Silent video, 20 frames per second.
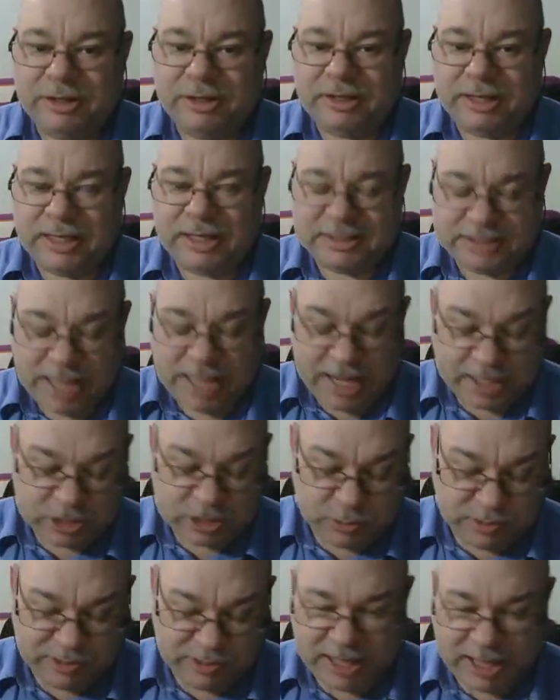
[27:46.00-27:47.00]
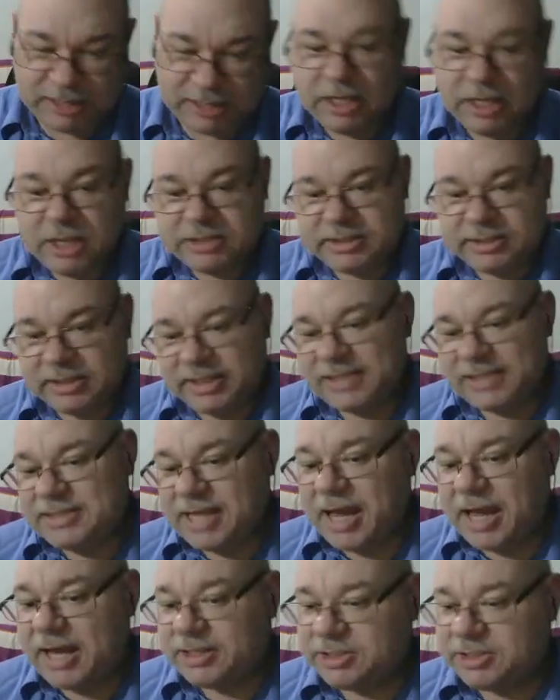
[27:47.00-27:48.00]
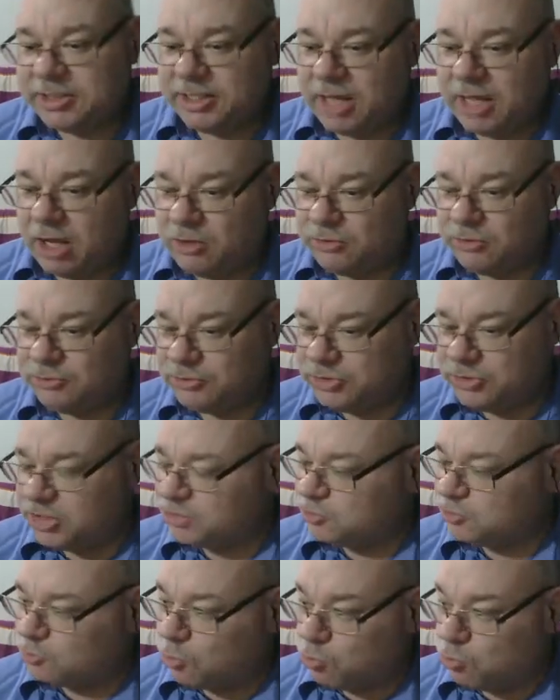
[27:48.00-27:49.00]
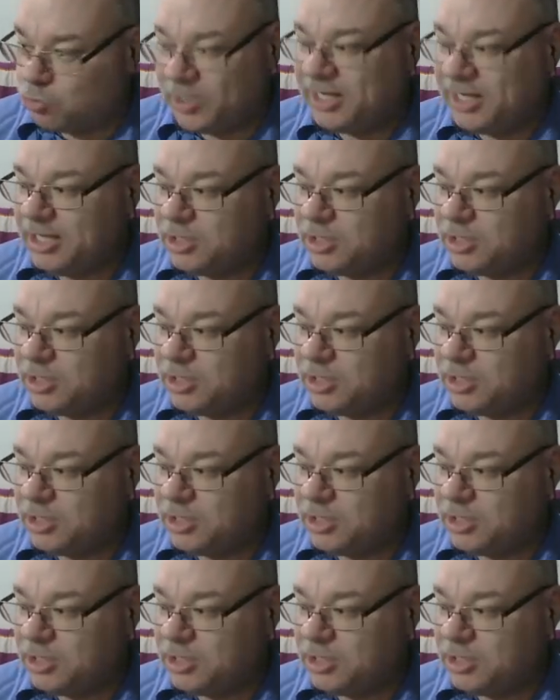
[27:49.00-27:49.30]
attacks with that. So I'll just really